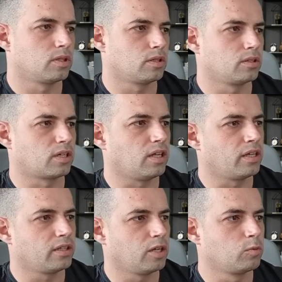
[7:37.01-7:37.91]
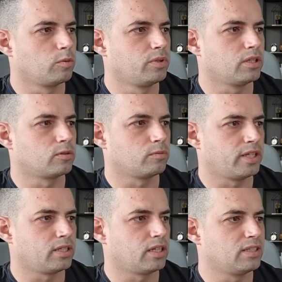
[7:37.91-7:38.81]
the client name will be
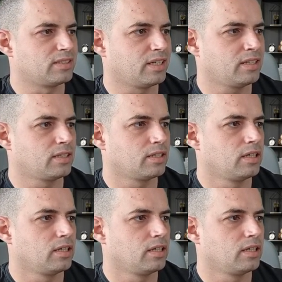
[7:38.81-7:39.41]
automatically set.